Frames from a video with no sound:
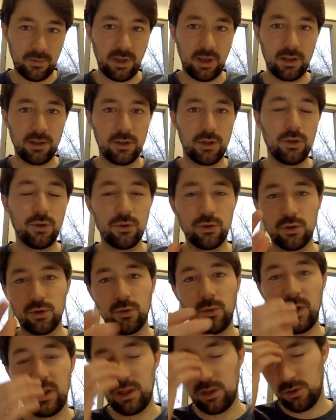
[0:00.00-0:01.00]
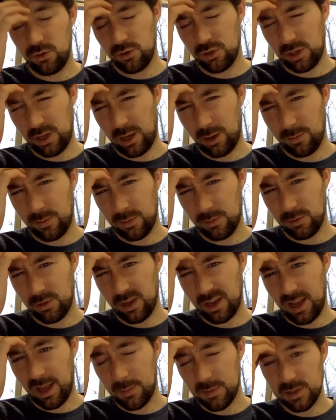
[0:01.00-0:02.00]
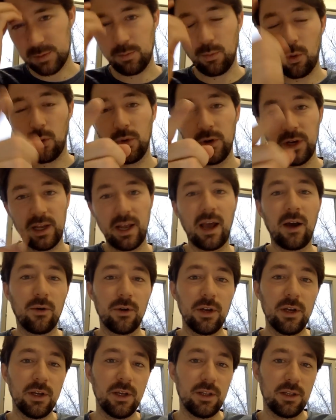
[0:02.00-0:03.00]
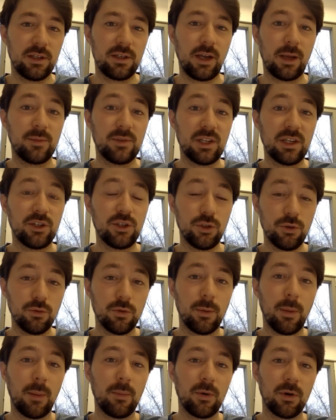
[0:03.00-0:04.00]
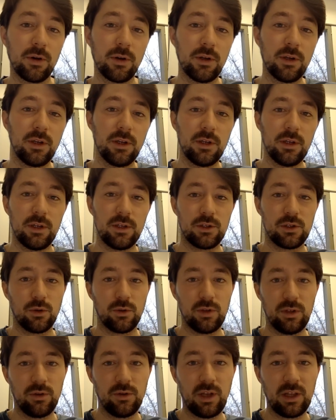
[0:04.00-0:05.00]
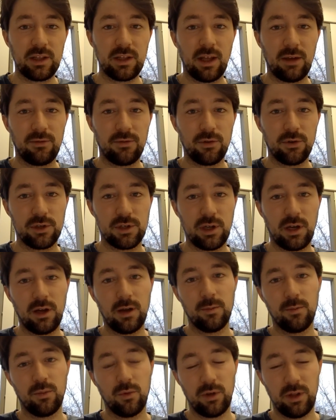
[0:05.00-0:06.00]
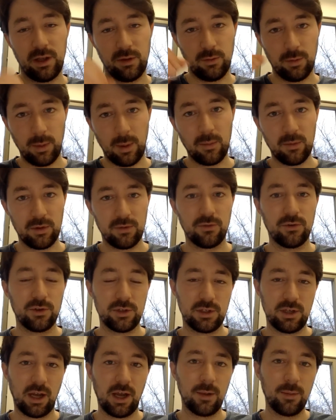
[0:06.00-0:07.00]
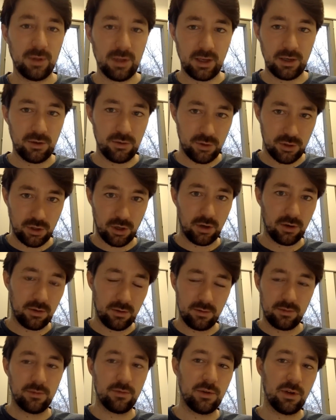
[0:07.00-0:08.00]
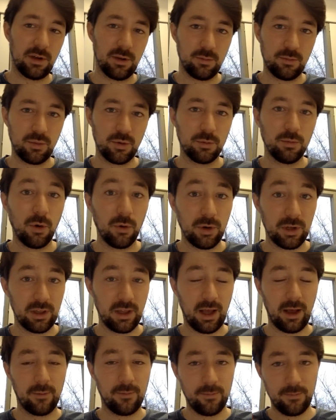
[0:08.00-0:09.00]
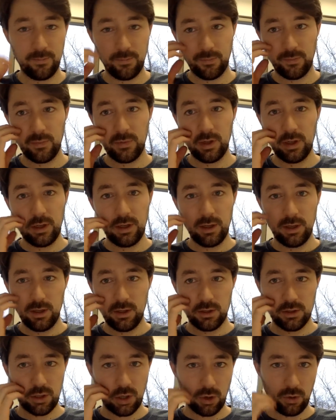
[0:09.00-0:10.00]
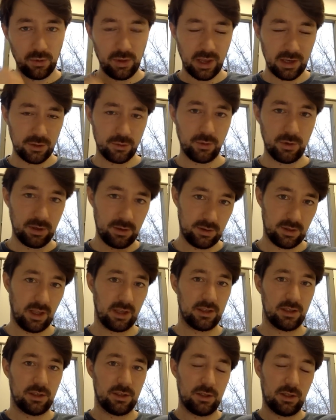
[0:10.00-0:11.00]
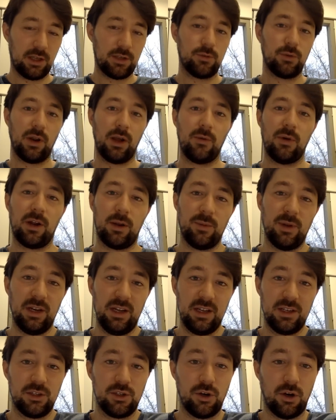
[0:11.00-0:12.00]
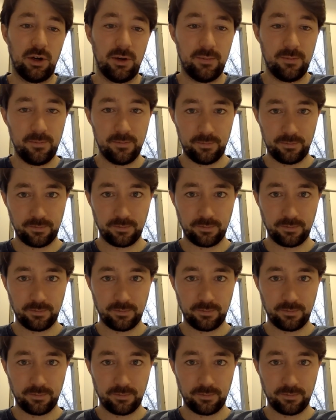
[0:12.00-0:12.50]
Okay, the way that you usually help them with that gap is pointing out the times they do remember. So you get that first hump where they remember the first time, and then you start promoting that. So that's what I recommend to get started.